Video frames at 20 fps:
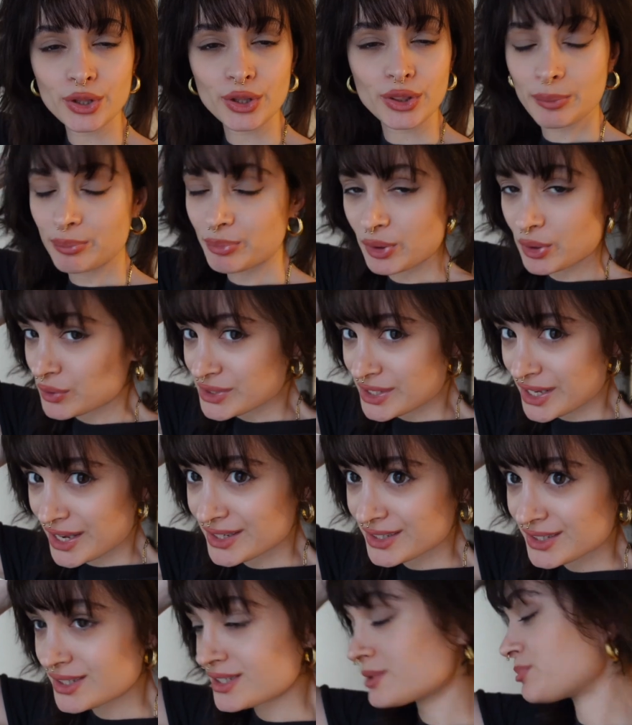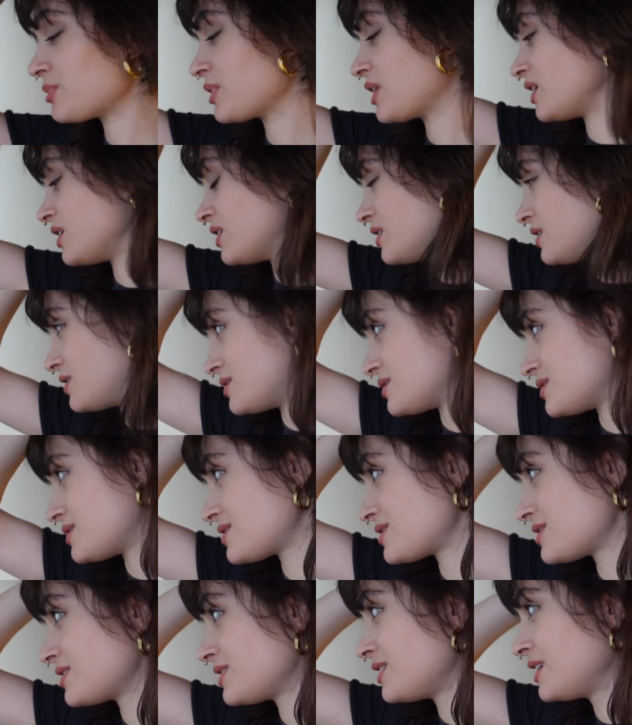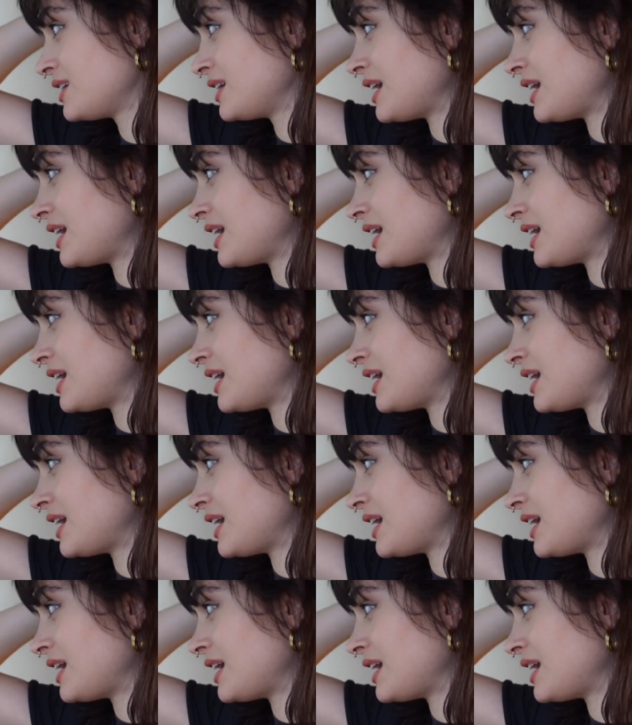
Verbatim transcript: the process because